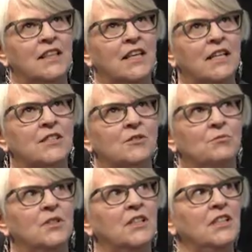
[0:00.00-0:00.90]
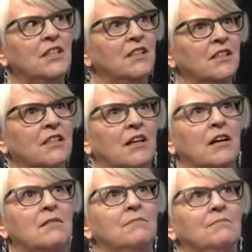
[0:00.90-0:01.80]
that's a really
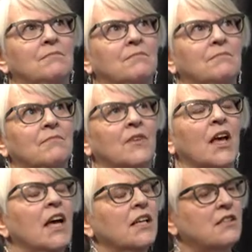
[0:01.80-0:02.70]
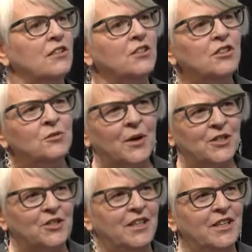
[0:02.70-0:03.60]
um, it's a good
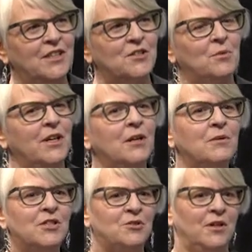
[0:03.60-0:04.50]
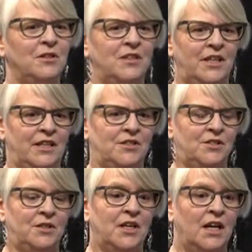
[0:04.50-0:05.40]
question, and it's one I always struggle to
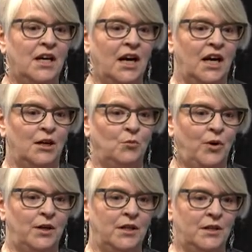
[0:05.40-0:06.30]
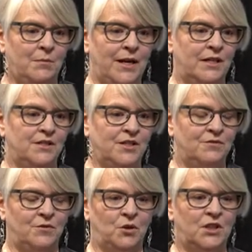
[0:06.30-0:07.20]
answer. Um, when the magazine
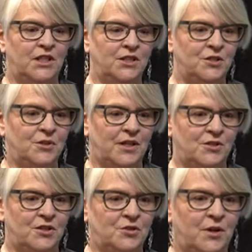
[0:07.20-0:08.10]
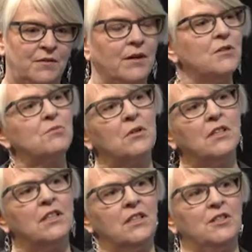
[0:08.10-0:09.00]
folded in 2012, I was
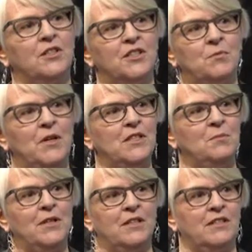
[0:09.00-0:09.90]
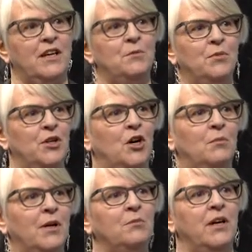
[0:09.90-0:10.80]
really in a dark space because I'd put all
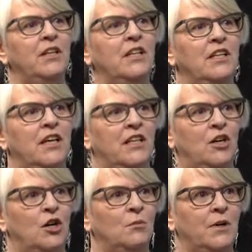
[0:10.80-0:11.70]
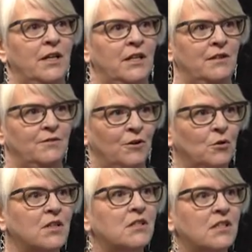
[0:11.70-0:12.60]
my writing and all my
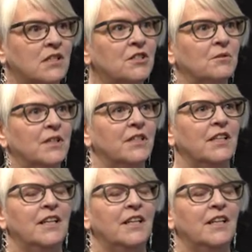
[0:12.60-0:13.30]
focus into it.